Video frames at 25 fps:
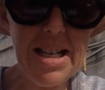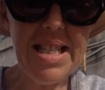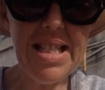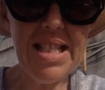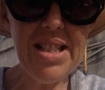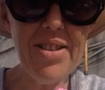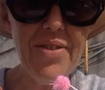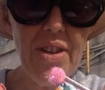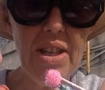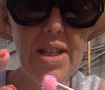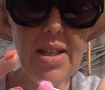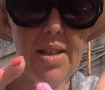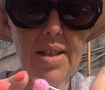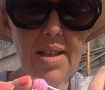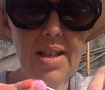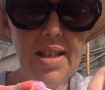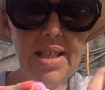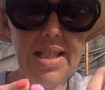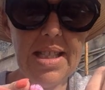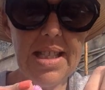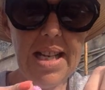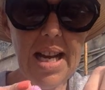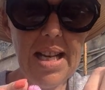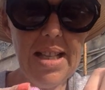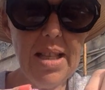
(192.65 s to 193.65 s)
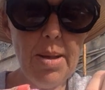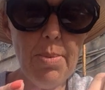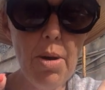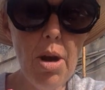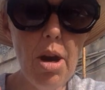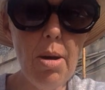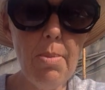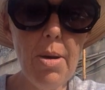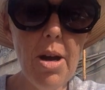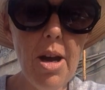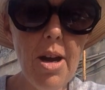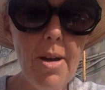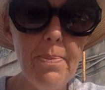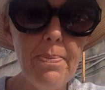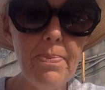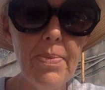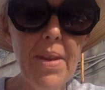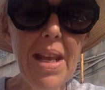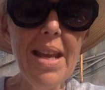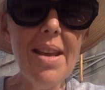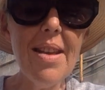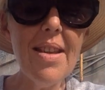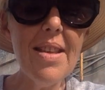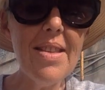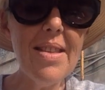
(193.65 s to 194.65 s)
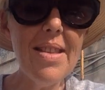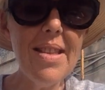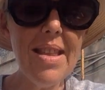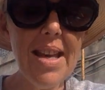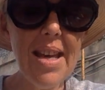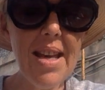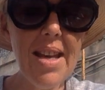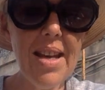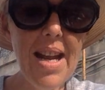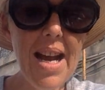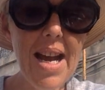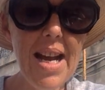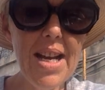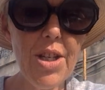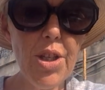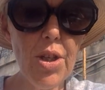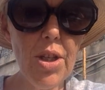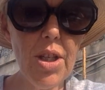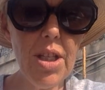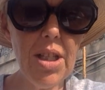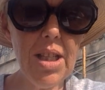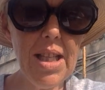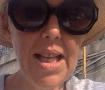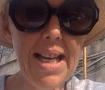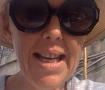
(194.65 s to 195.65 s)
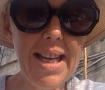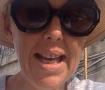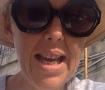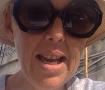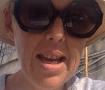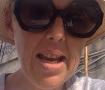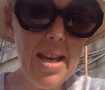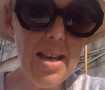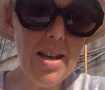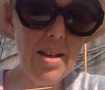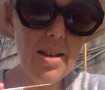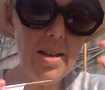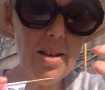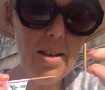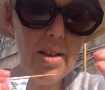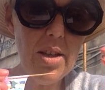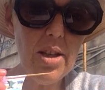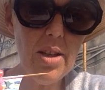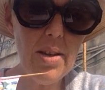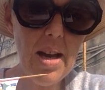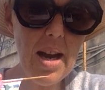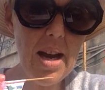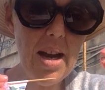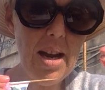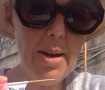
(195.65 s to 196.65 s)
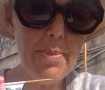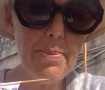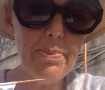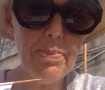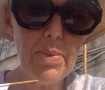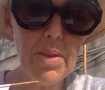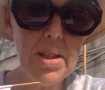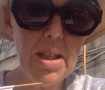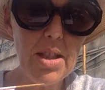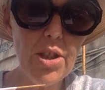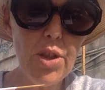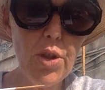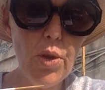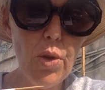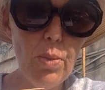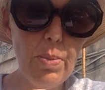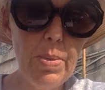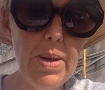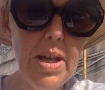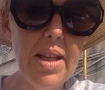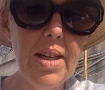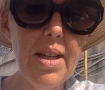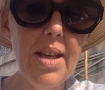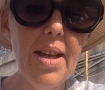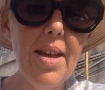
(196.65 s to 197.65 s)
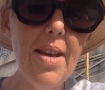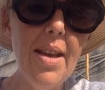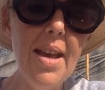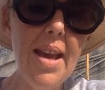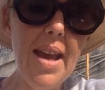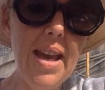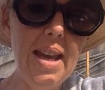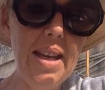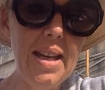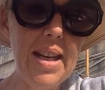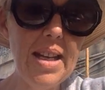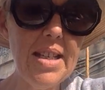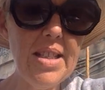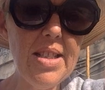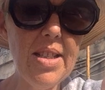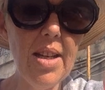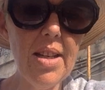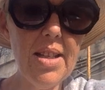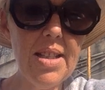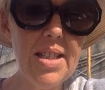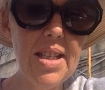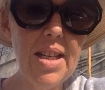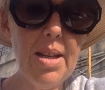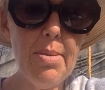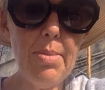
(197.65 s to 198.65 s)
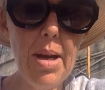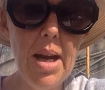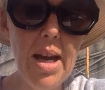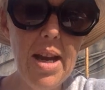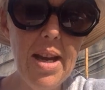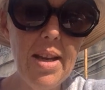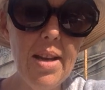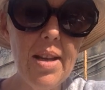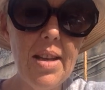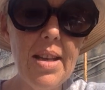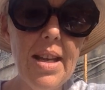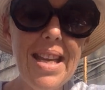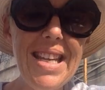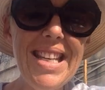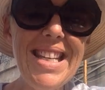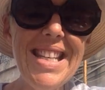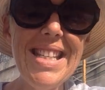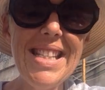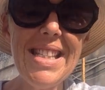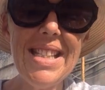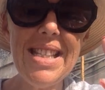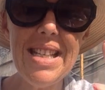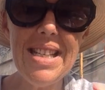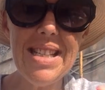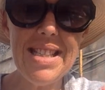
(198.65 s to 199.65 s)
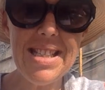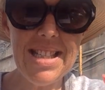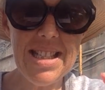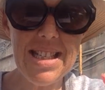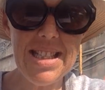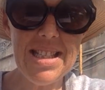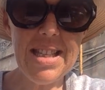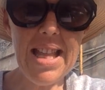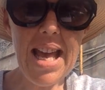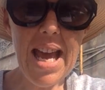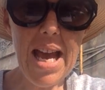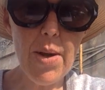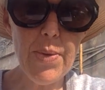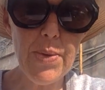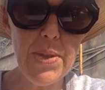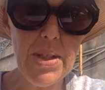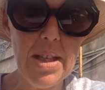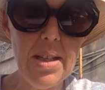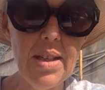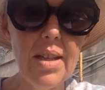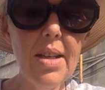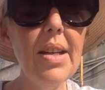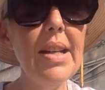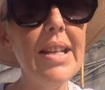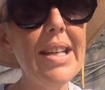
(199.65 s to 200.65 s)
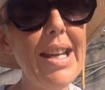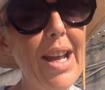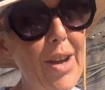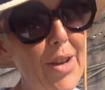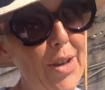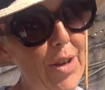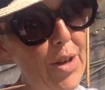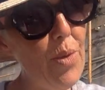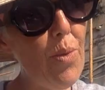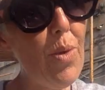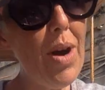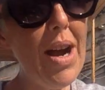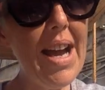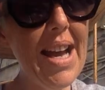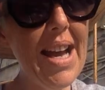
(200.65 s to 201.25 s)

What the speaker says: divot inside the pom-pom. Then I took a toothpick and I dunked it in my EC6000. Now you know why